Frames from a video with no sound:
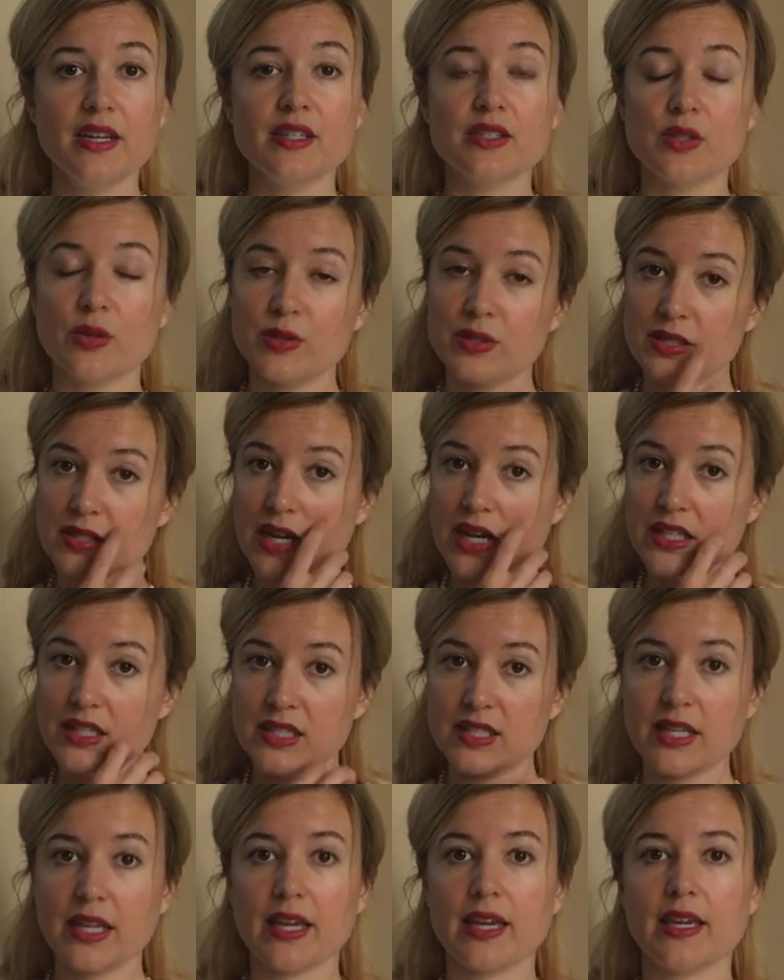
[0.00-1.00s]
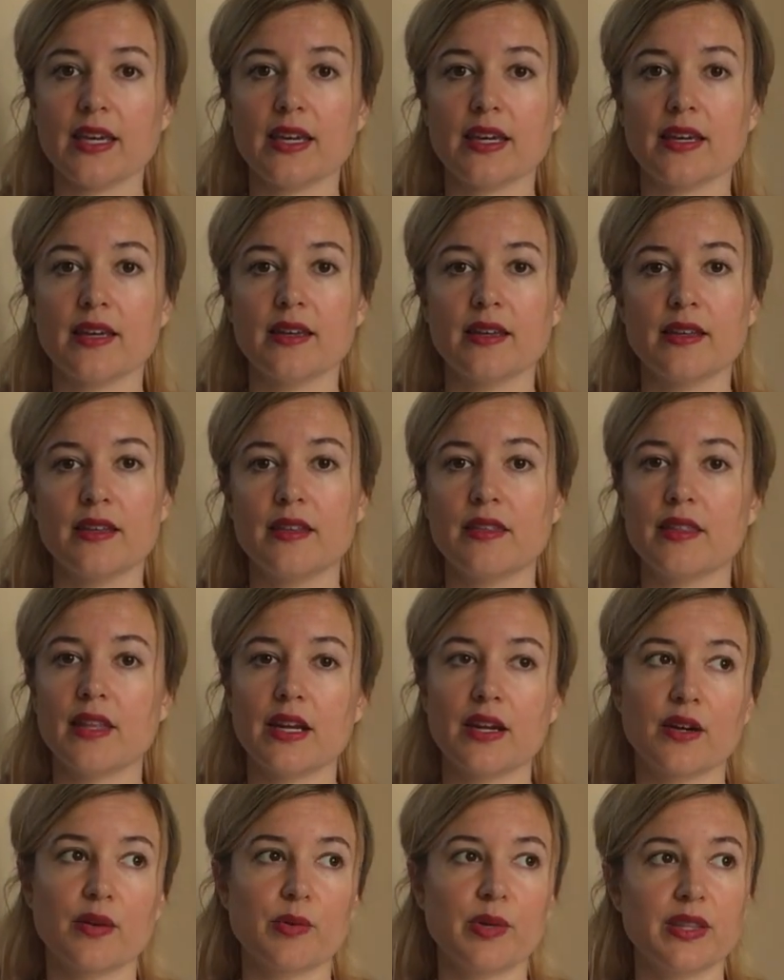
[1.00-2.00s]
So it's not saying
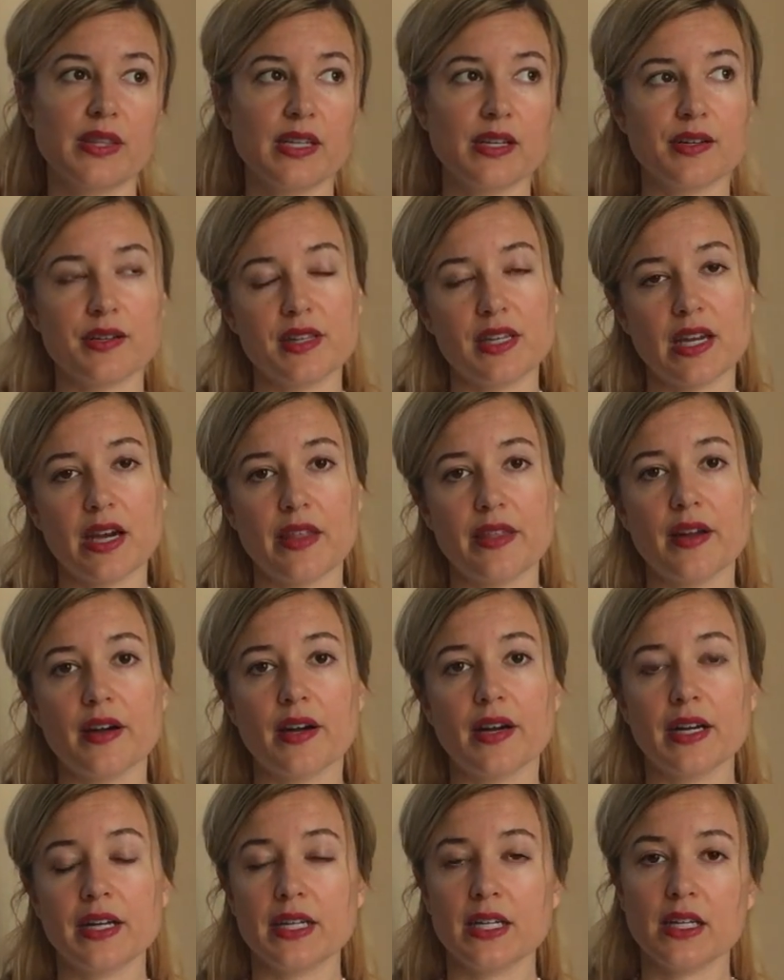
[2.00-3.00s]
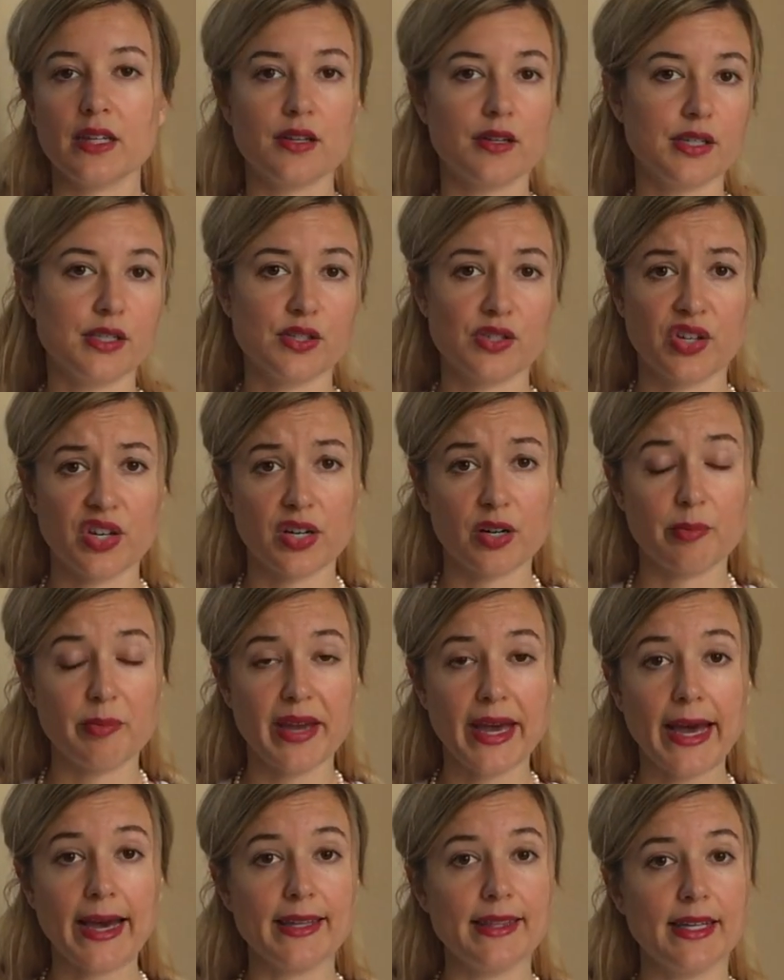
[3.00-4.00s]
that you're one thing or the other and either is good or
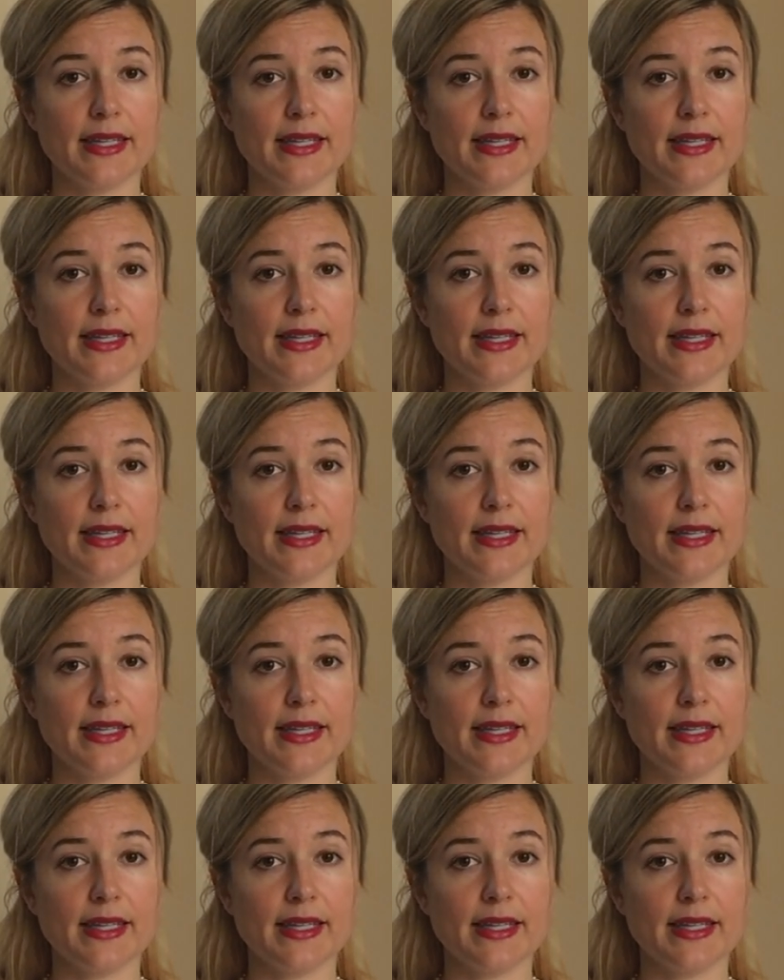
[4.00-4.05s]
bad.